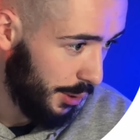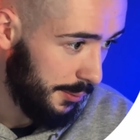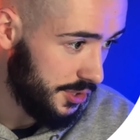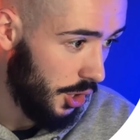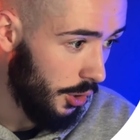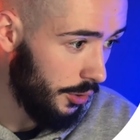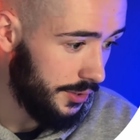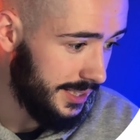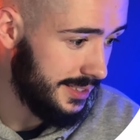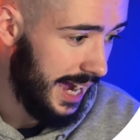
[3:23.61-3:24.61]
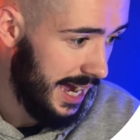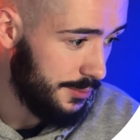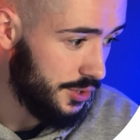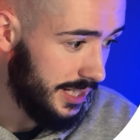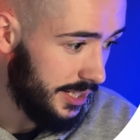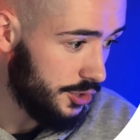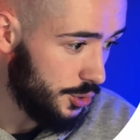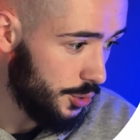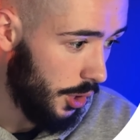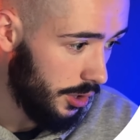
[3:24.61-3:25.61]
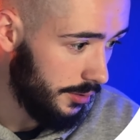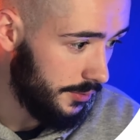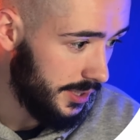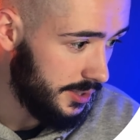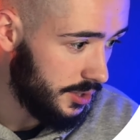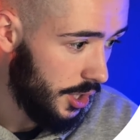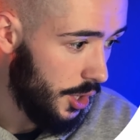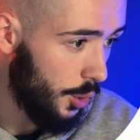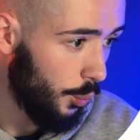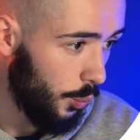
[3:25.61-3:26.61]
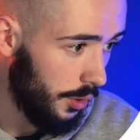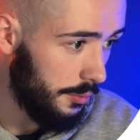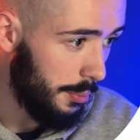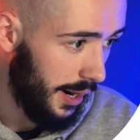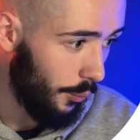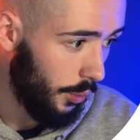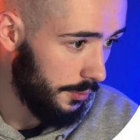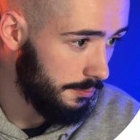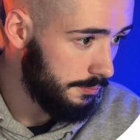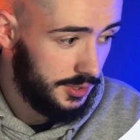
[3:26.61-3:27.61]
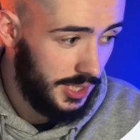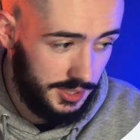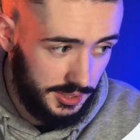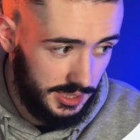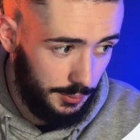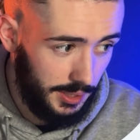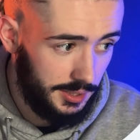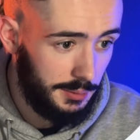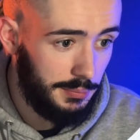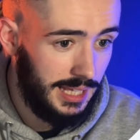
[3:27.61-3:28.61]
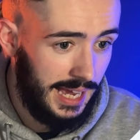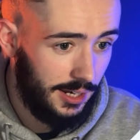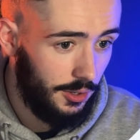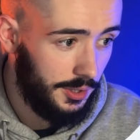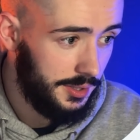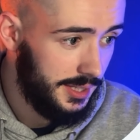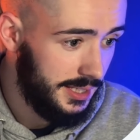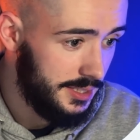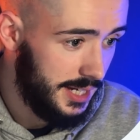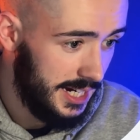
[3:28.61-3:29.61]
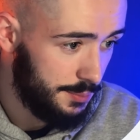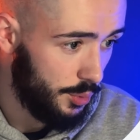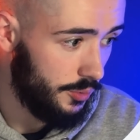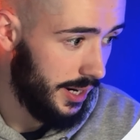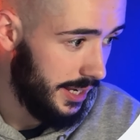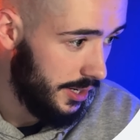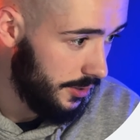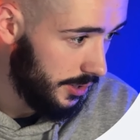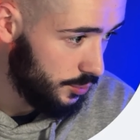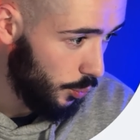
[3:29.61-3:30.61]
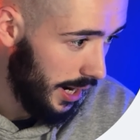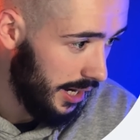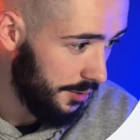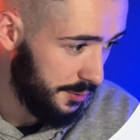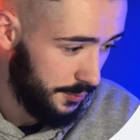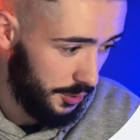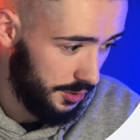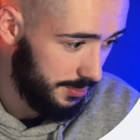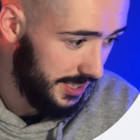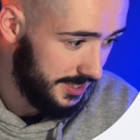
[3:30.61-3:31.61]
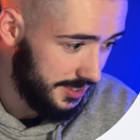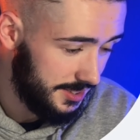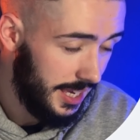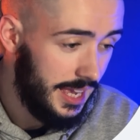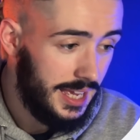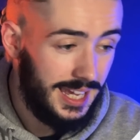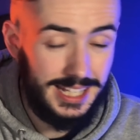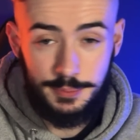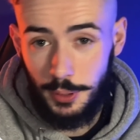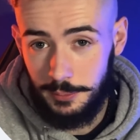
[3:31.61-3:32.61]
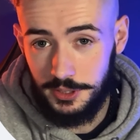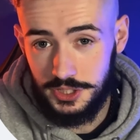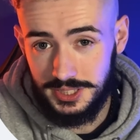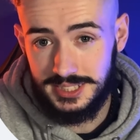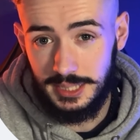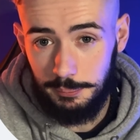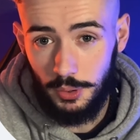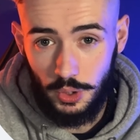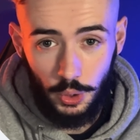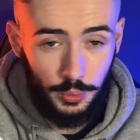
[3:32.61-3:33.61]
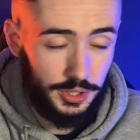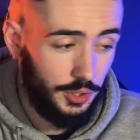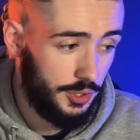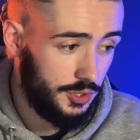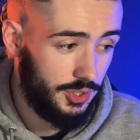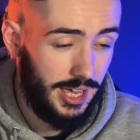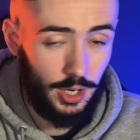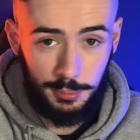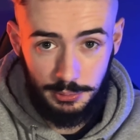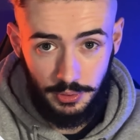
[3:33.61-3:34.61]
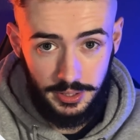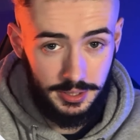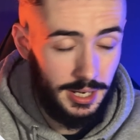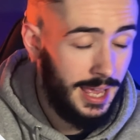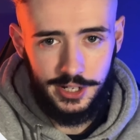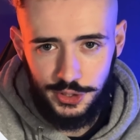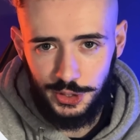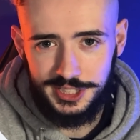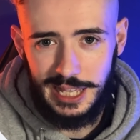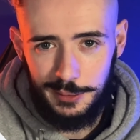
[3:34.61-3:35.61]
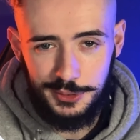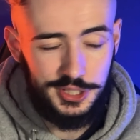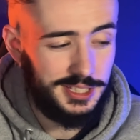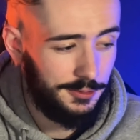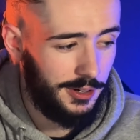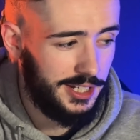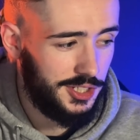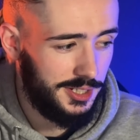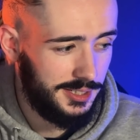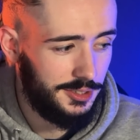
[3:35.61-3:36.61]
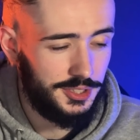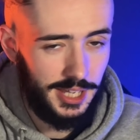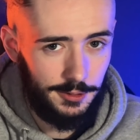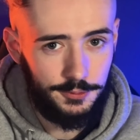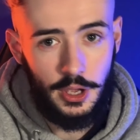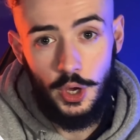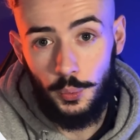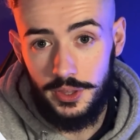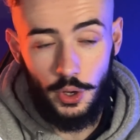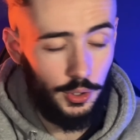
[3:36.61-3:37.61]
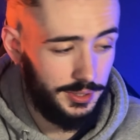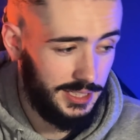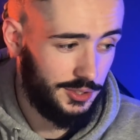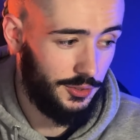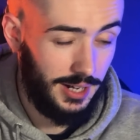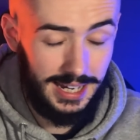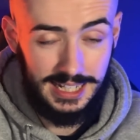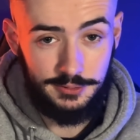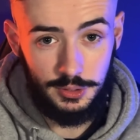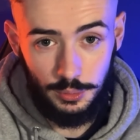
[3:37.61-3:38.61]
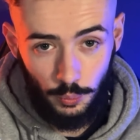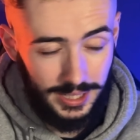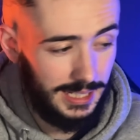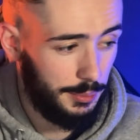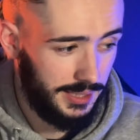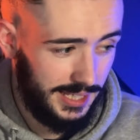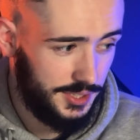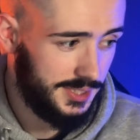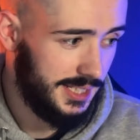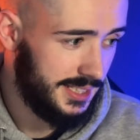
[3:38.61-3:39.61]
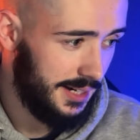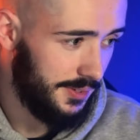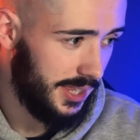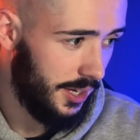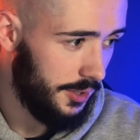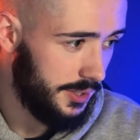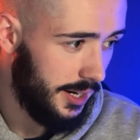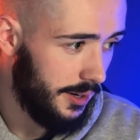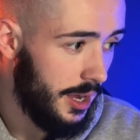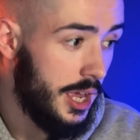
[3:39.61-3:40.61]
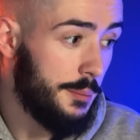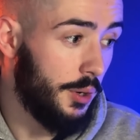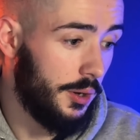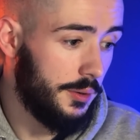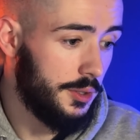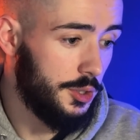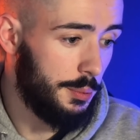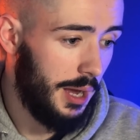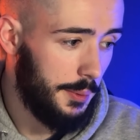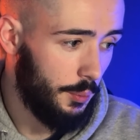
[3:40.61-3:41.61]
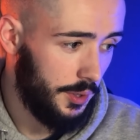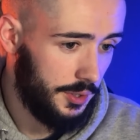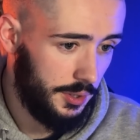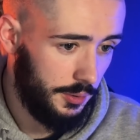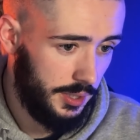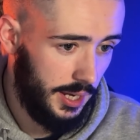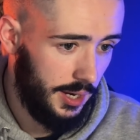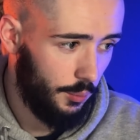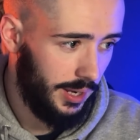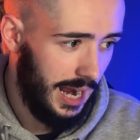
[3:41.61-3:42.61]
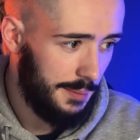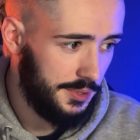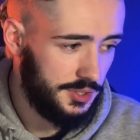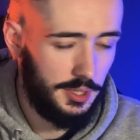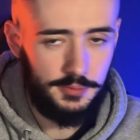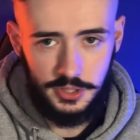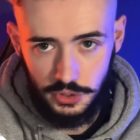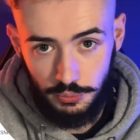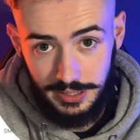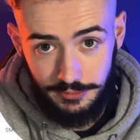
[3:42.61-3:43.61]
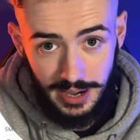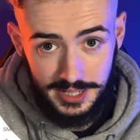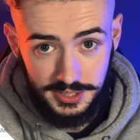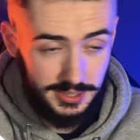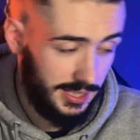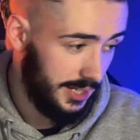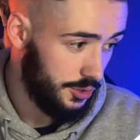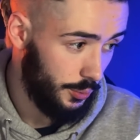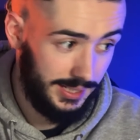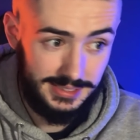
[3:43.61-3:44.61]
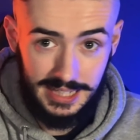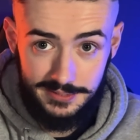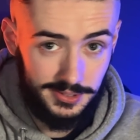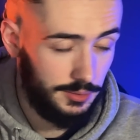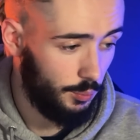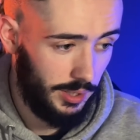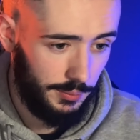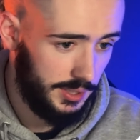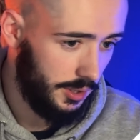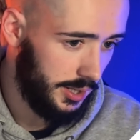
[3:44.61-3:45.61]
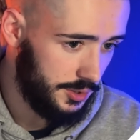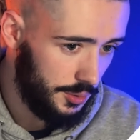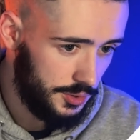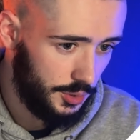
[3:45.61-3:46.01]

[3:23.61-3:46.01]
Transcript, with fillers: Pretty much all these tabs, you need to do all of these one by one. So as you can see, we got the black on the dashboard right here as well, and a few other places. It's pretty much just simple code that you can just get up and running, and it just helps you differentiate yourself with all these other high-level white-labeled agencies and everything out there. But you're probably wondering, okay, what happens if I just refresh this? Do I save it? What do I gotta do?